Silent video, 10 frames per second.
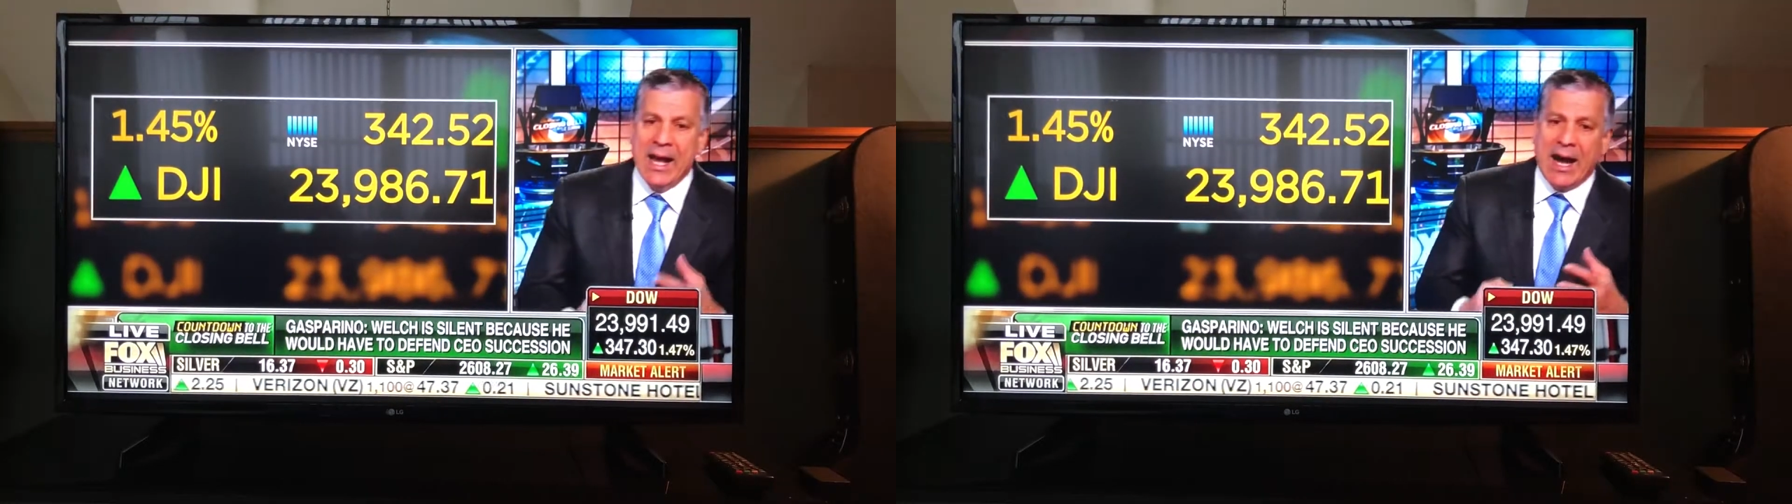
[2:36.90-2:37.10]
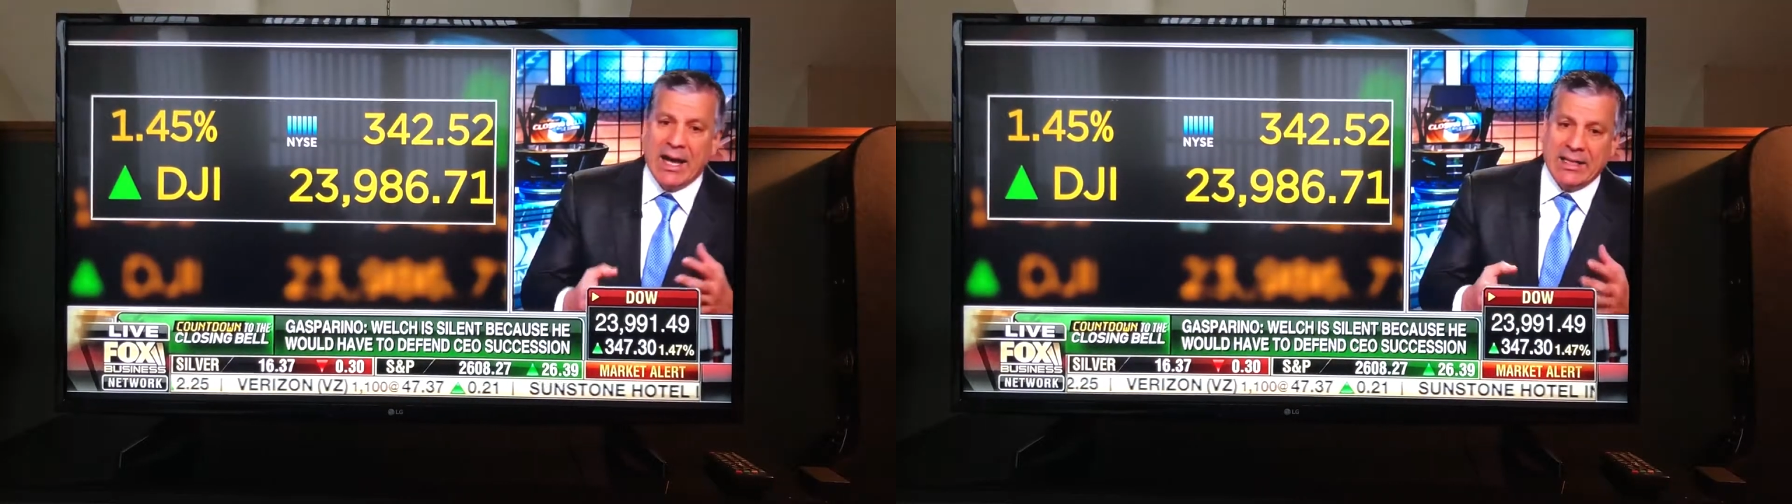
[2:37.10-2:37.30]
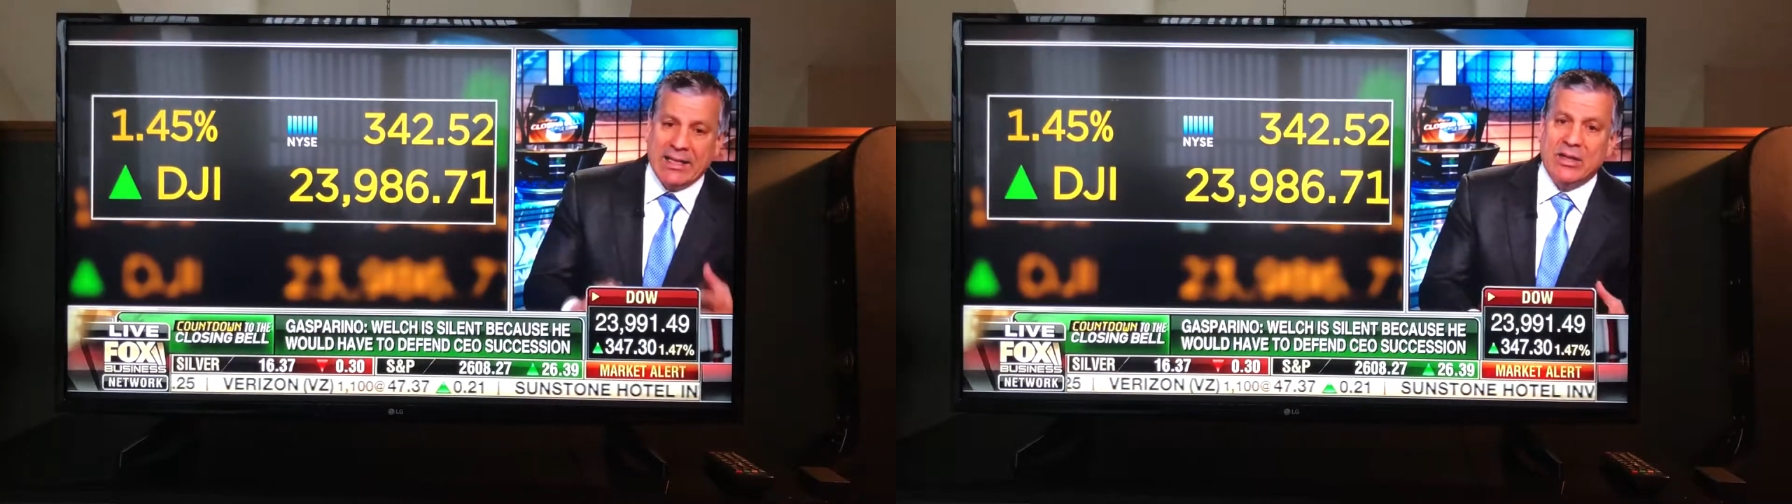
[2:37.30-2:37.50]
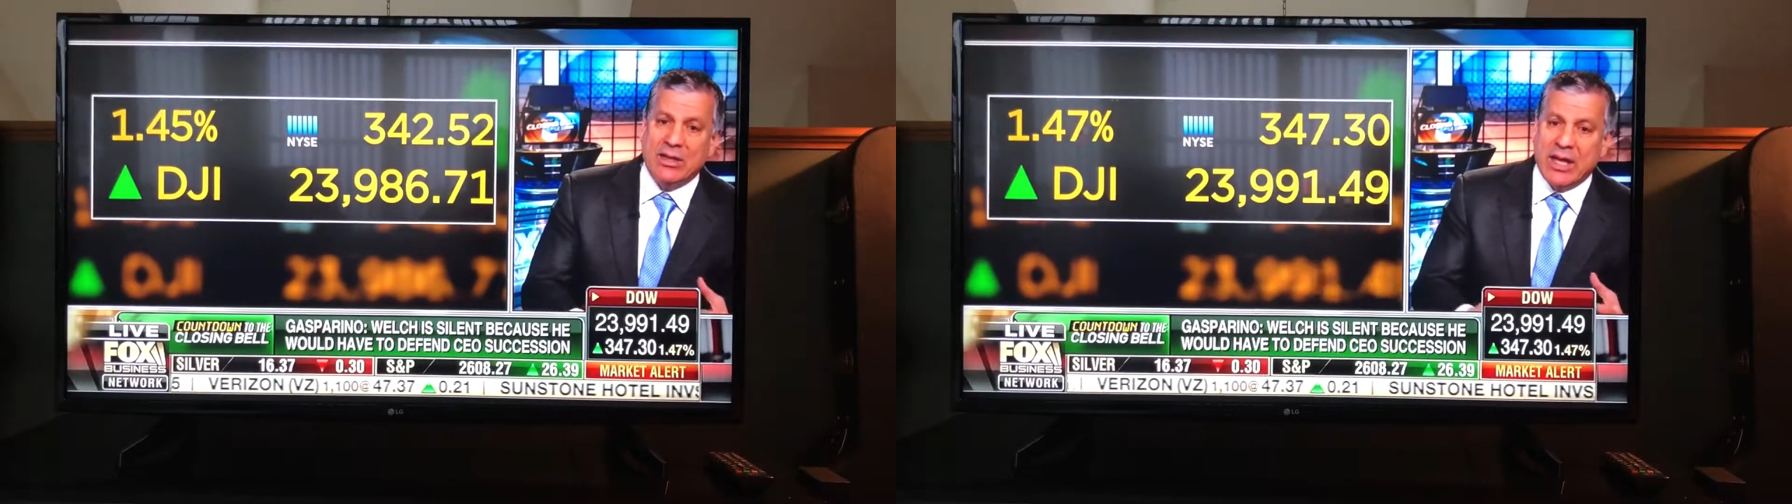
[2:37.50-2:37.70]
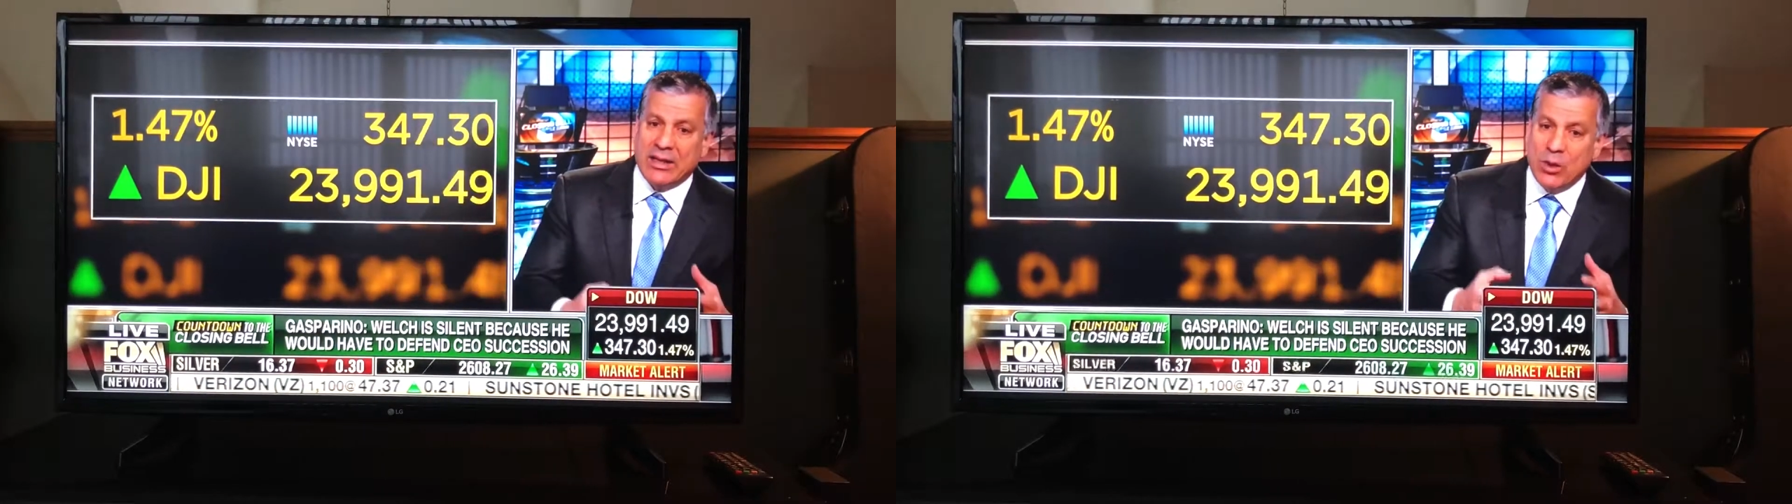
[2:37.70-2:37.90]
I can tell you
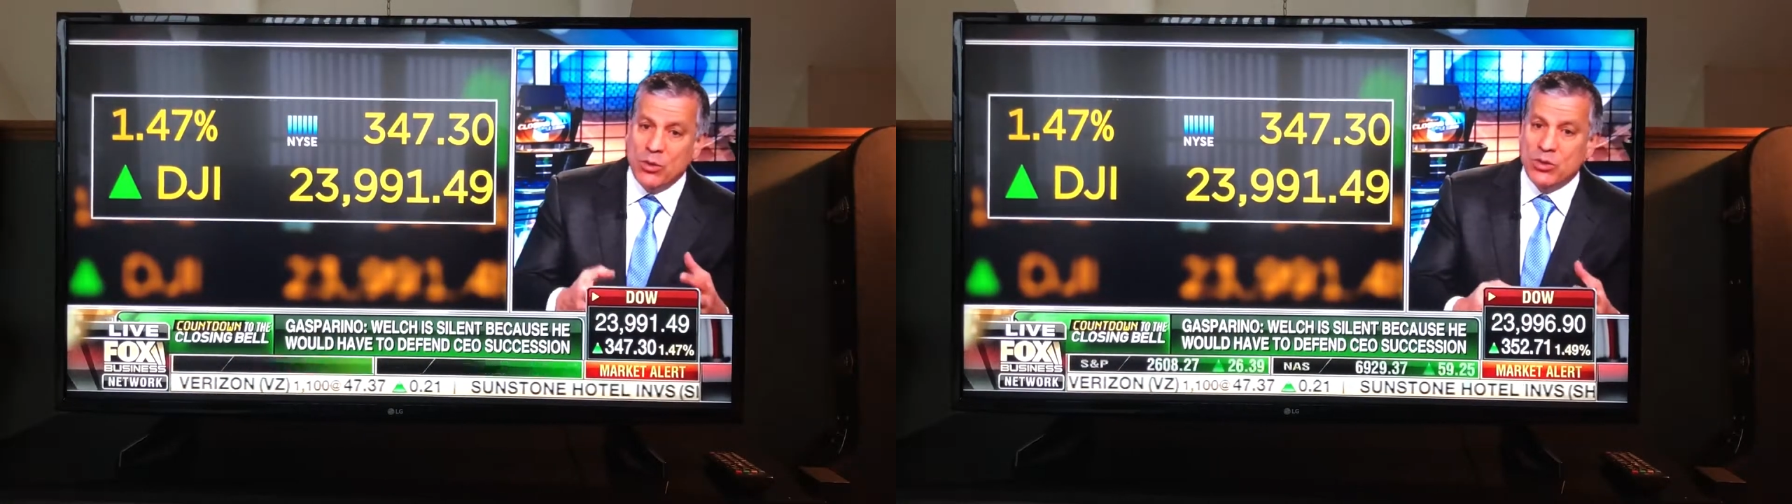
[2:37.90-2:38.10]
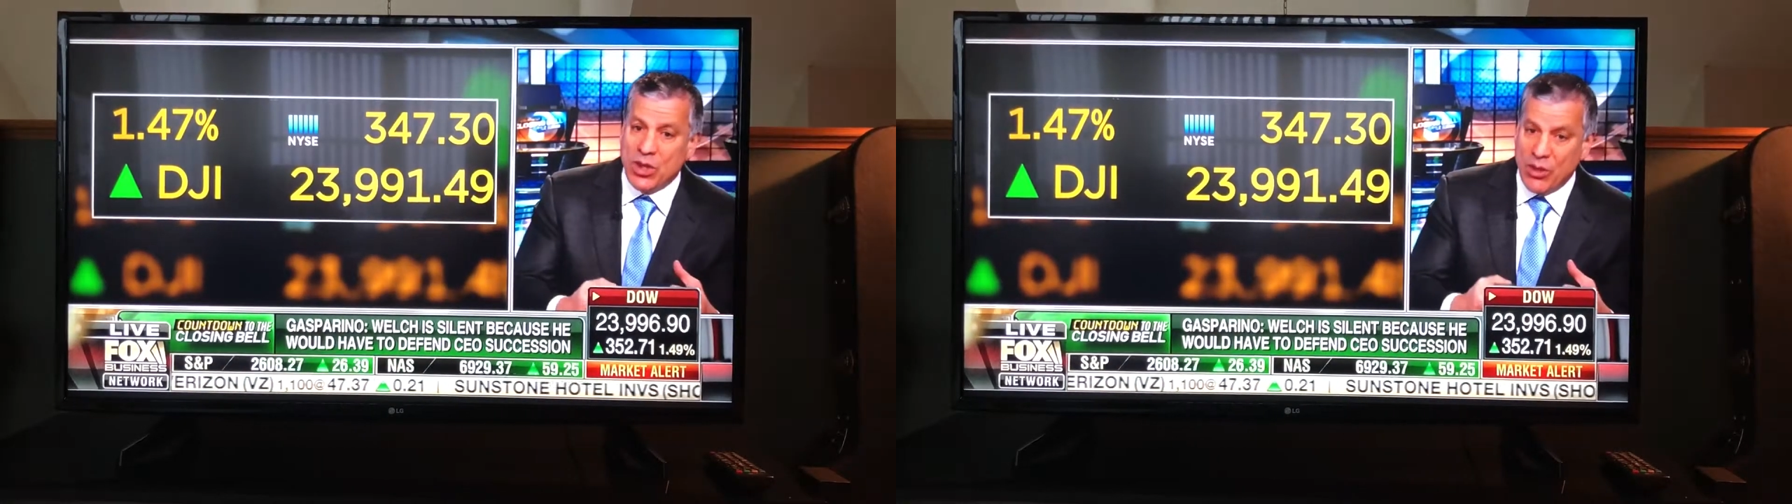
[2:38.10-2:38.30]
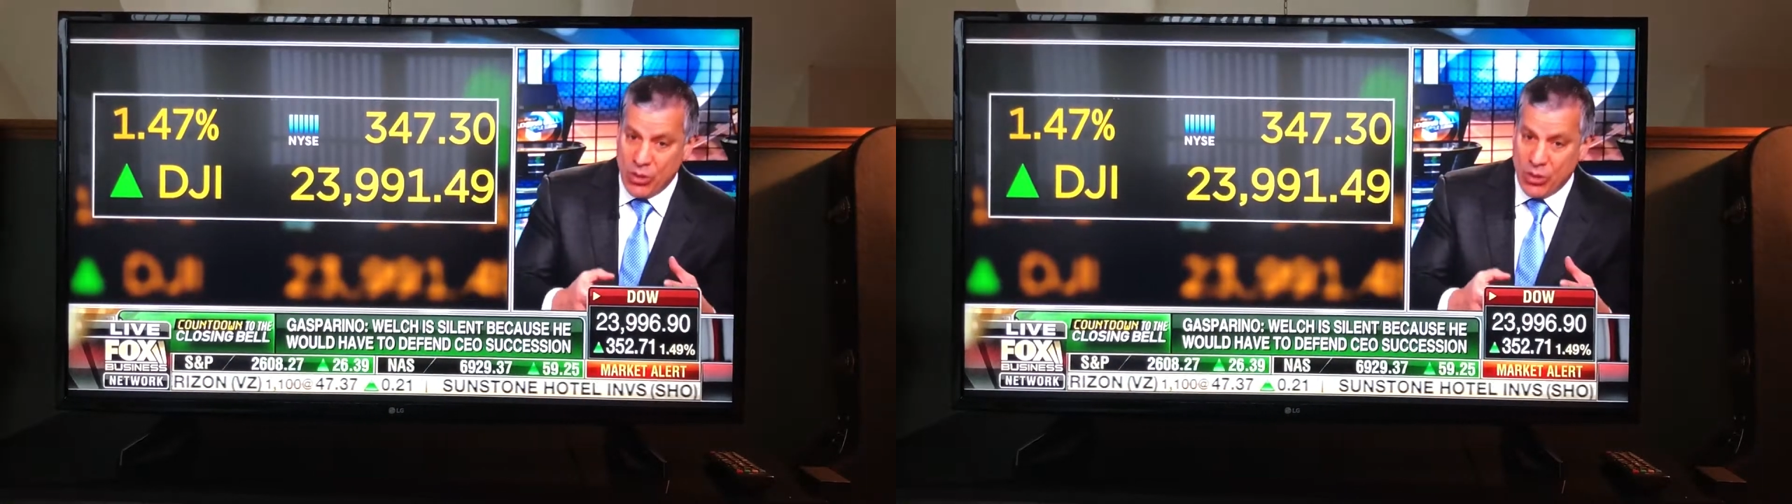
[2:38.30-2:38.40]
that those